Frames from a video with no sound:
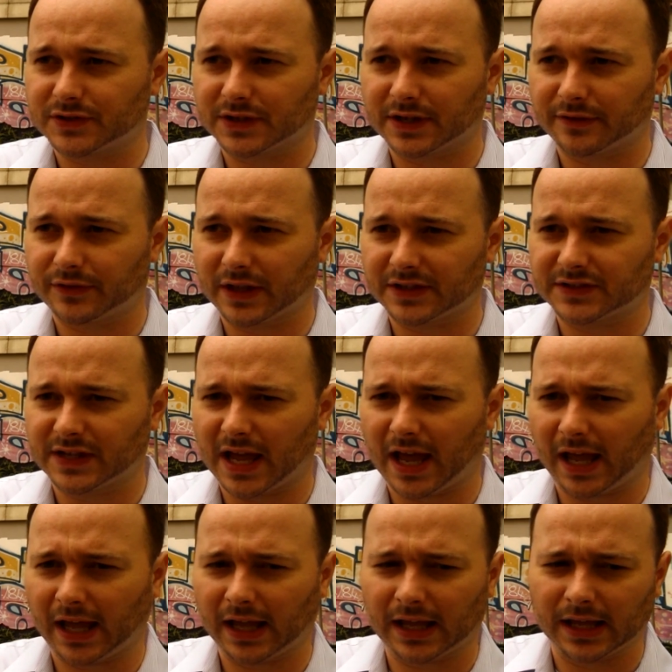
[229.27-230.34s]
If they
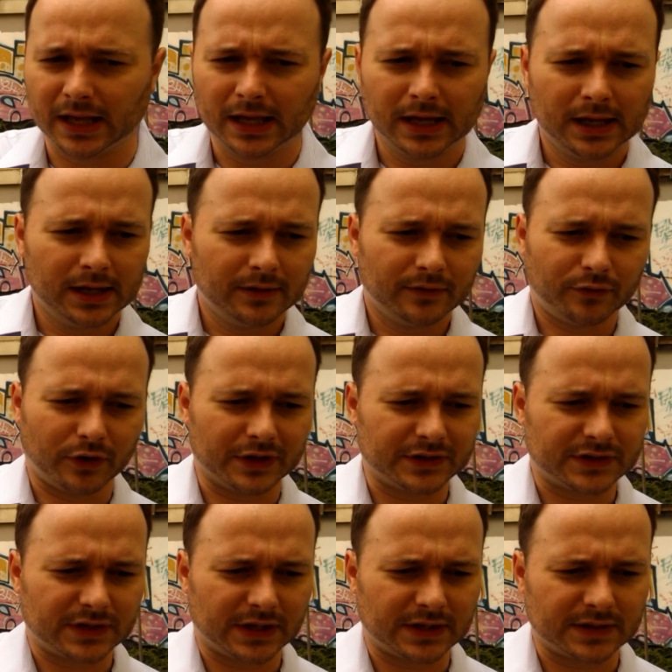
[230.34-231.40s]
say, for
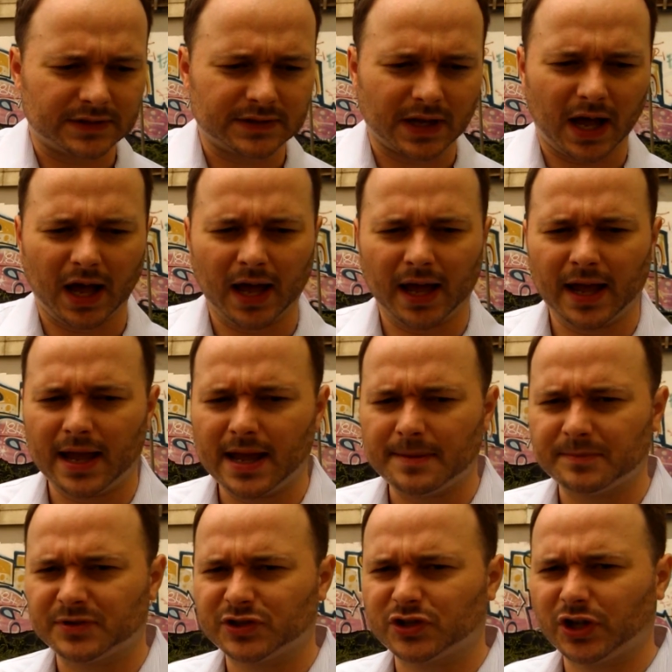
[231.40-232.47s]
instance, I'm
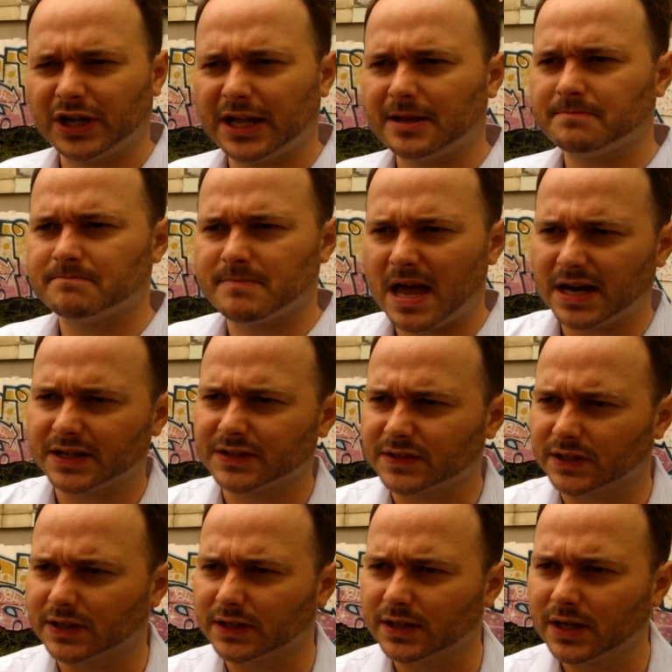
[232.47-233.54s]
studying
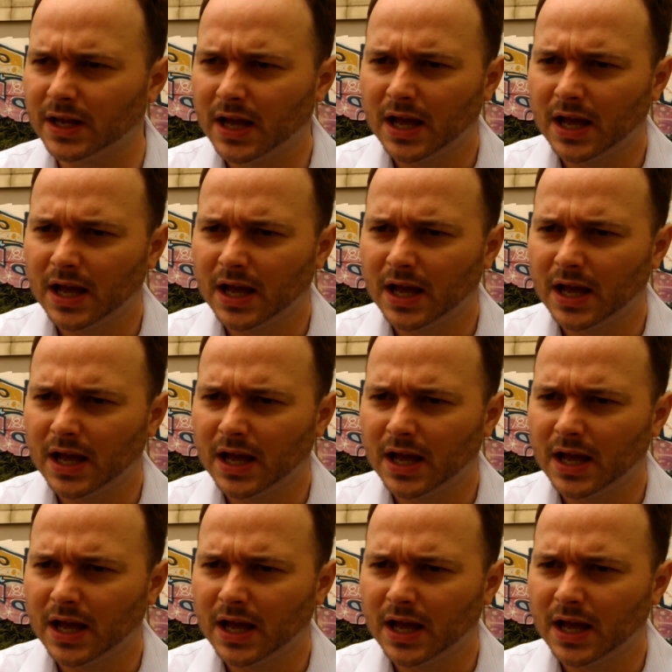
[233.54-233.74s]
medicine